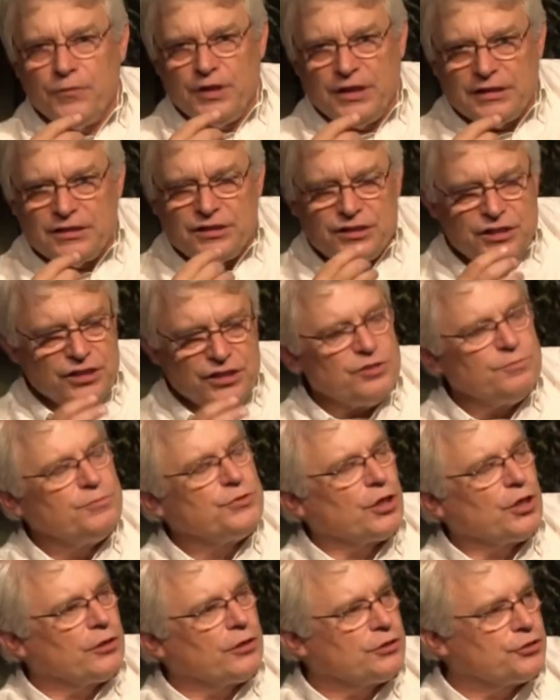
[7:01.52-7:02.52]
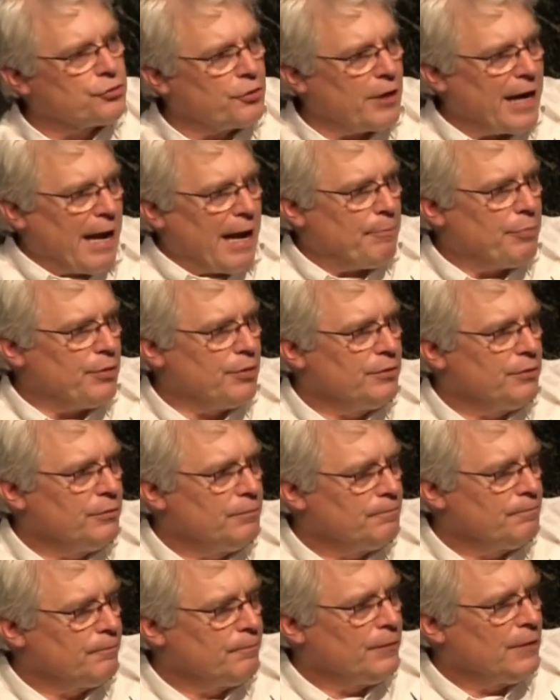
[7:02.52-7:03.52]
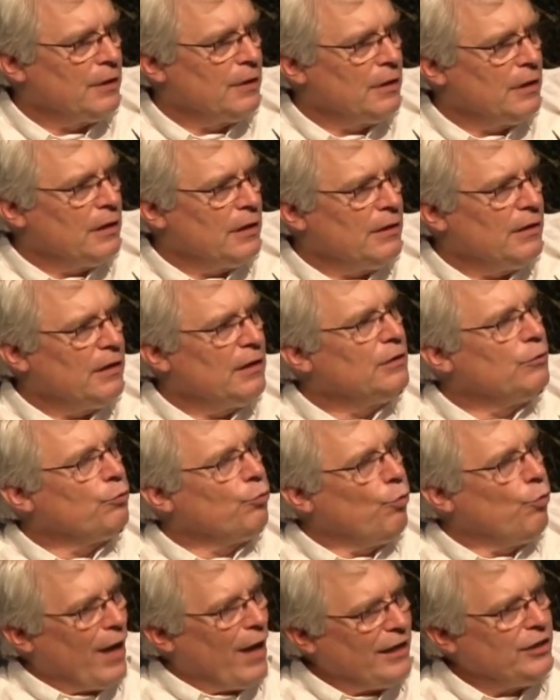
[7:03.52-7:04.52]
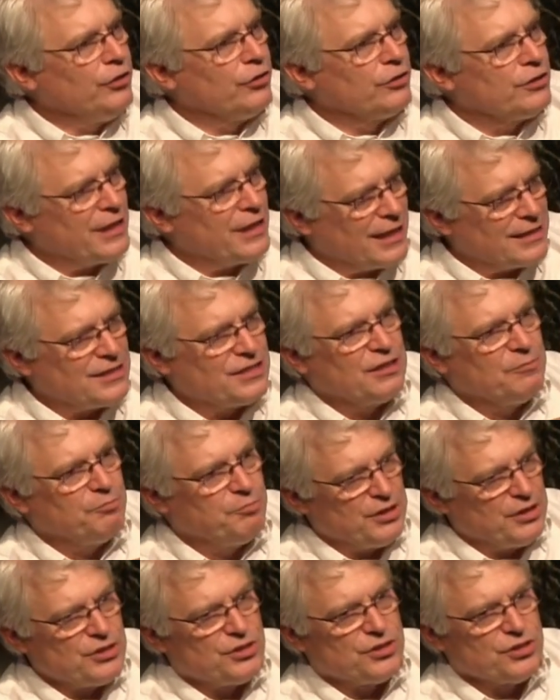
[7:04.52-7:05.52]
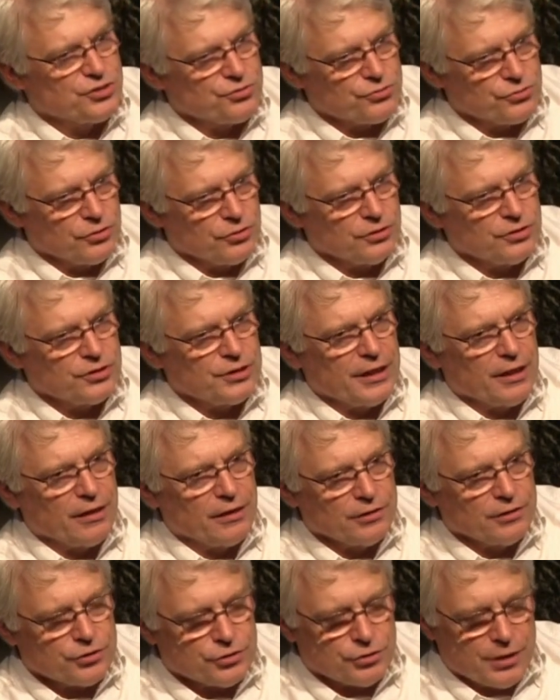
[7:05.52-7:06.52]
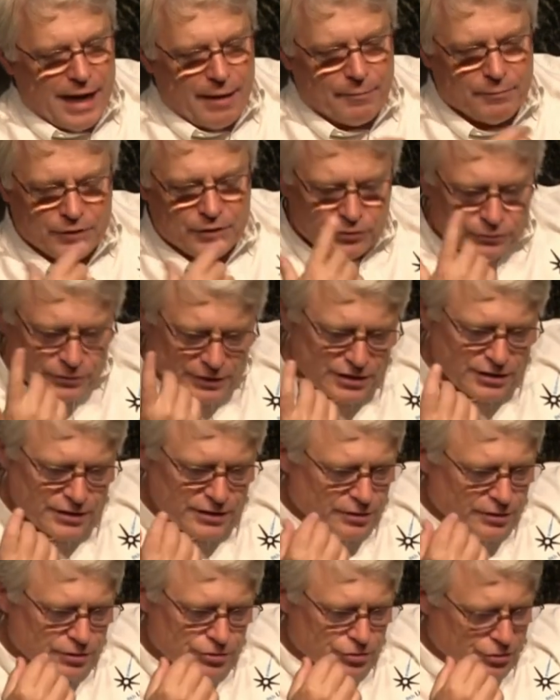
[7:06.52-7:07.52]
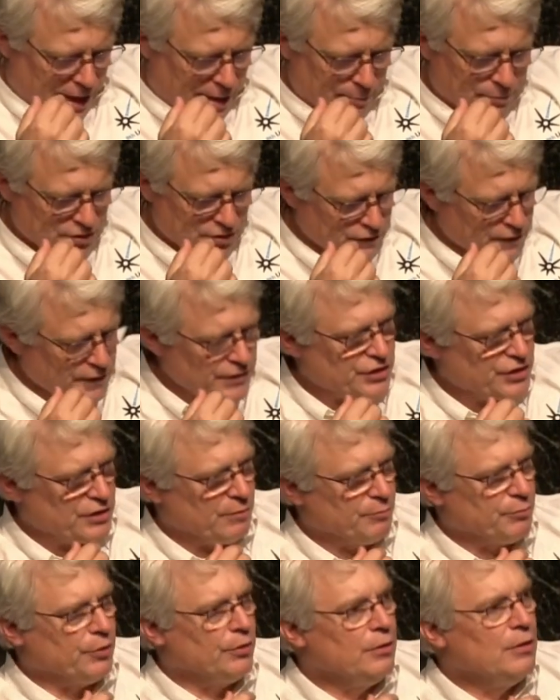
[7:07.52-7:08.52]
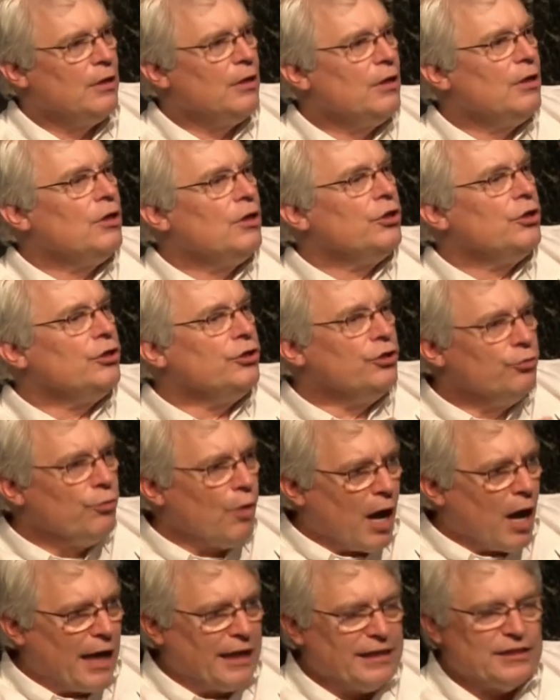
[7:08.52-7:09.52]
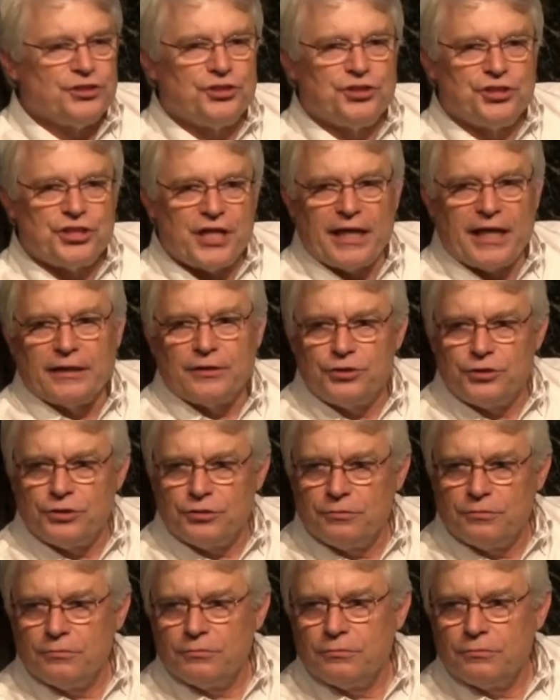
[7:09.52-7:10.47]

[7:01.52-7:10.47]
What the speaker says: These systems are a trap. When you're testing business rules, they are a trap. And the reason they're a trap is very simple. UIs change.